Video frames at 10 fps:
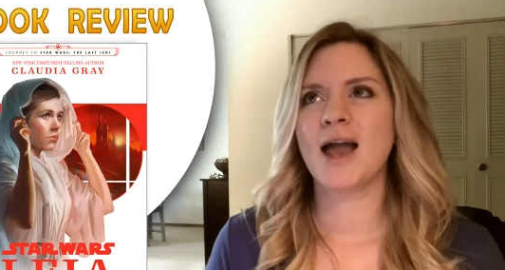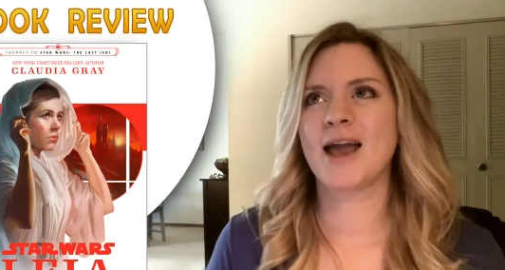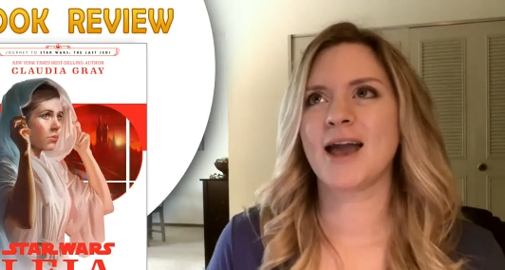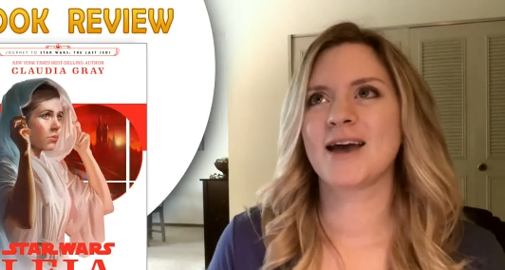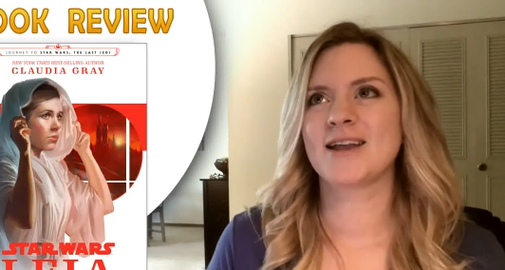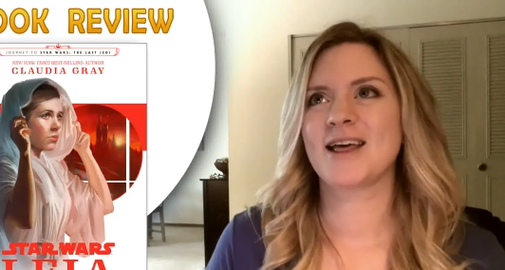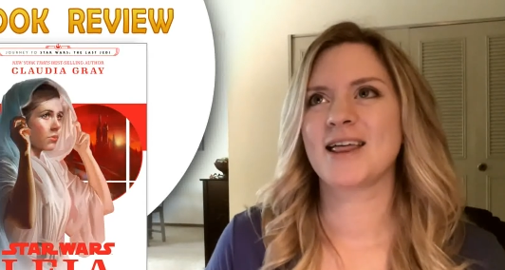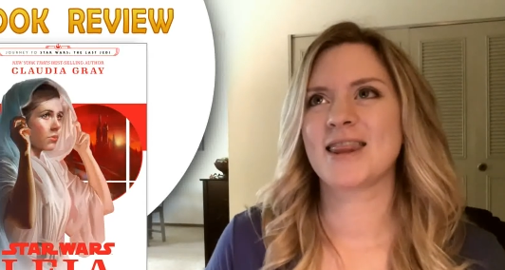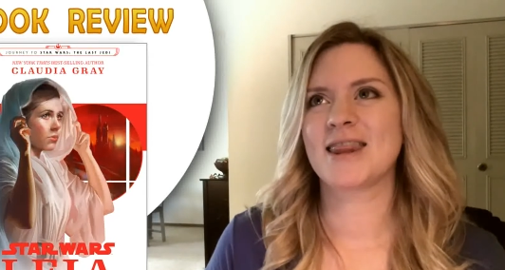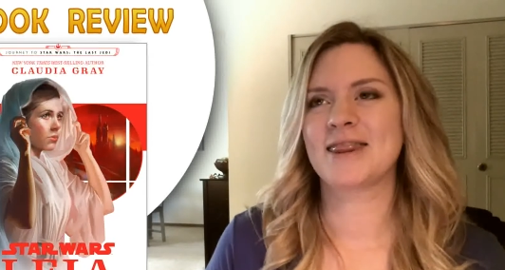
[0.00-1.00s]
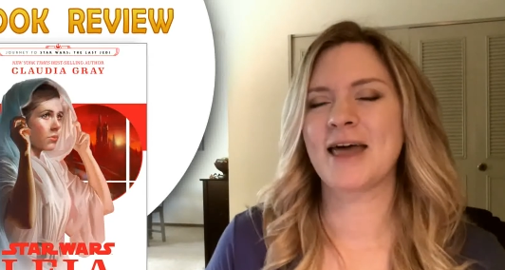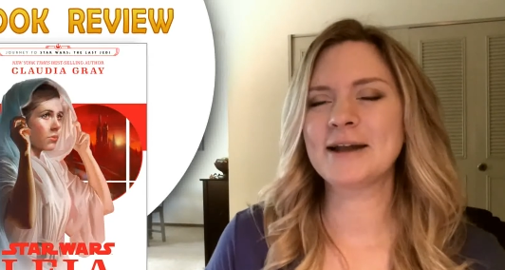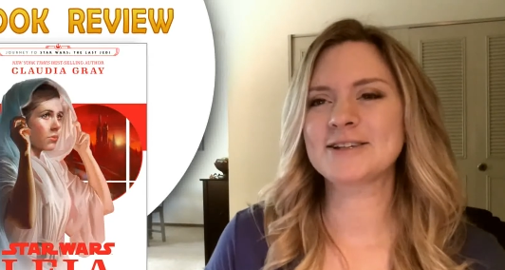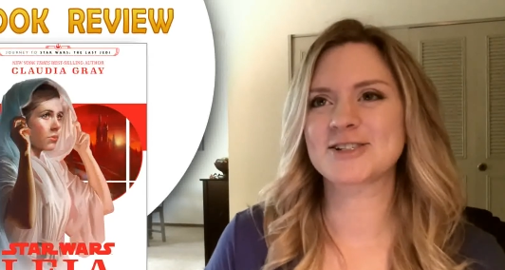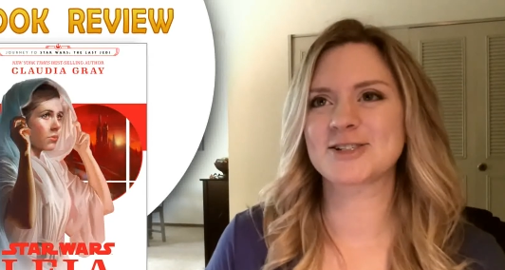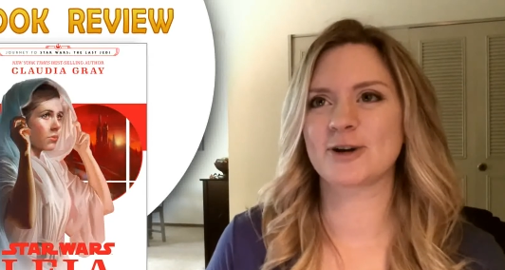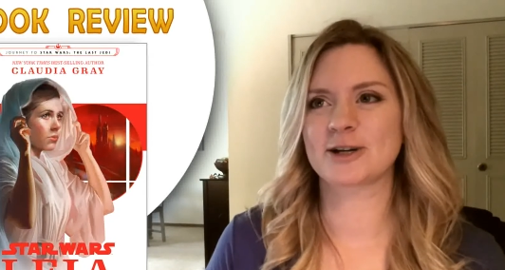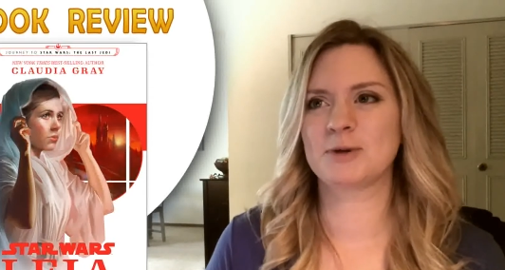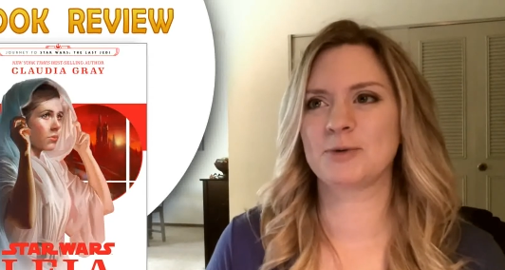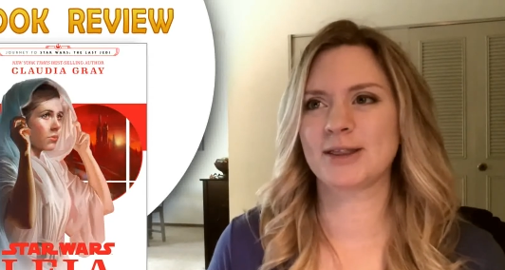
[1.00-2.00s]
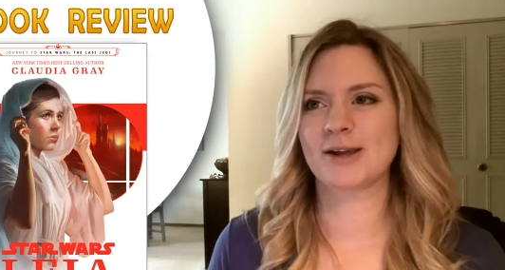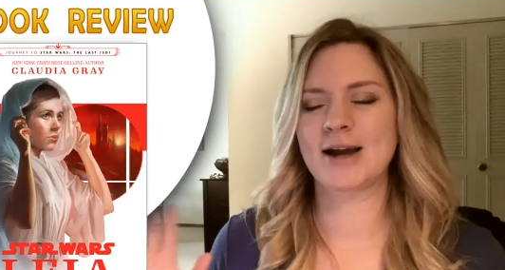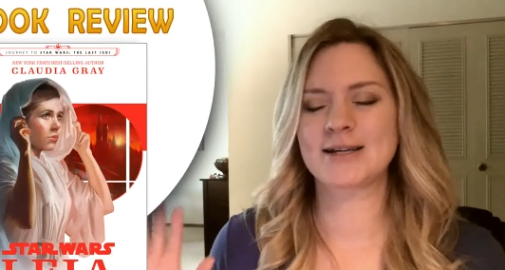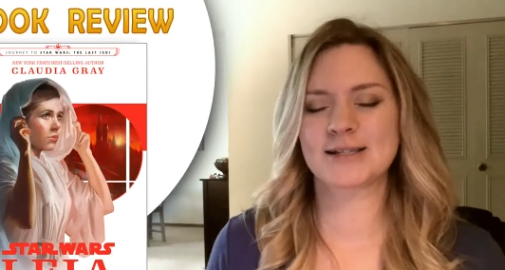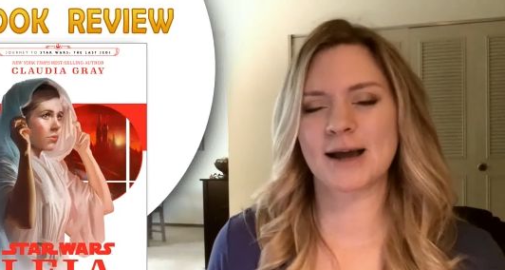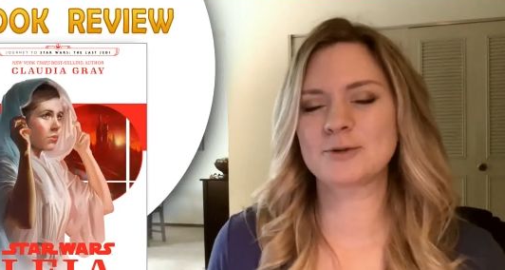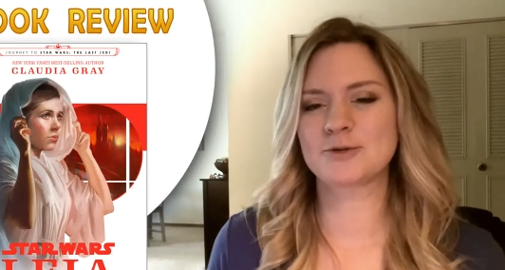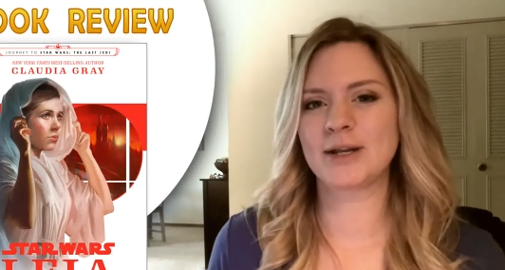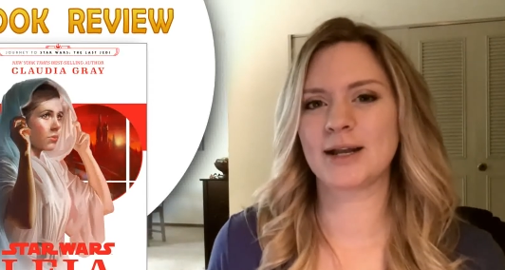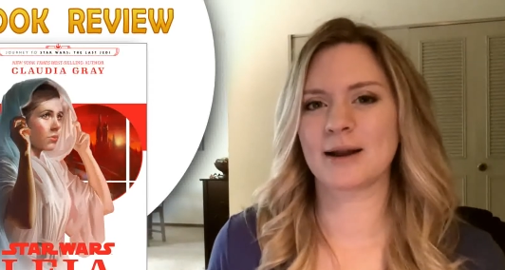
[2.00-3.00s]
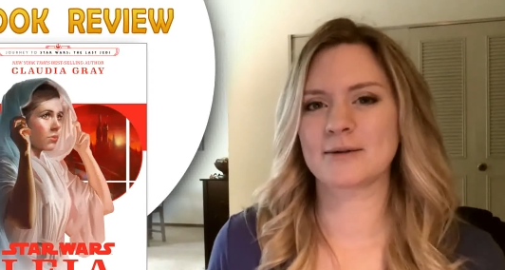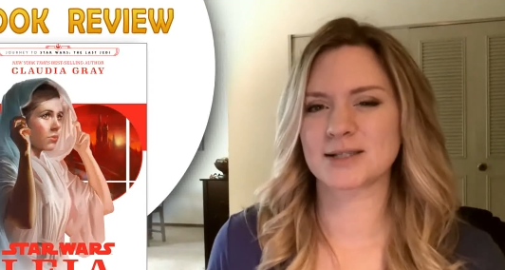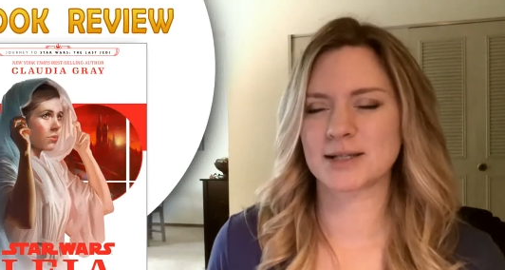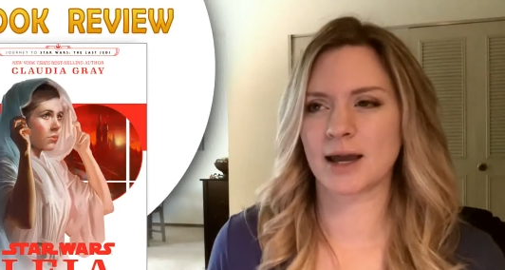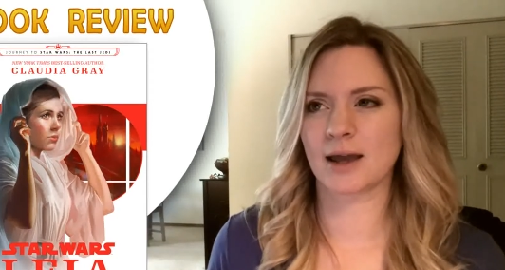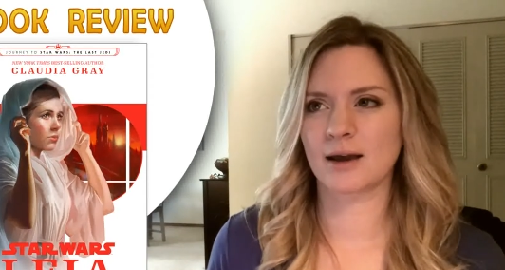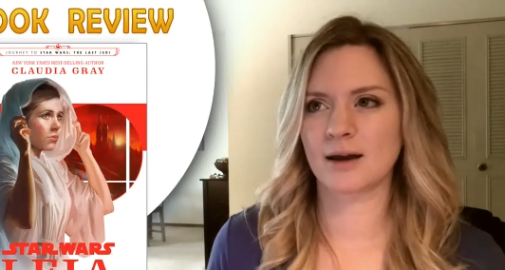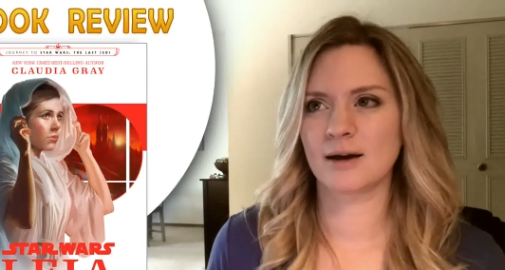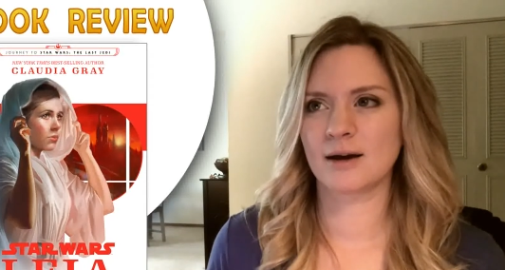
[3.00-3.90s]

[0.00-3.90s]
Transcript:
Speaker 1: And that just struck me right there. I stopped reading, I was like,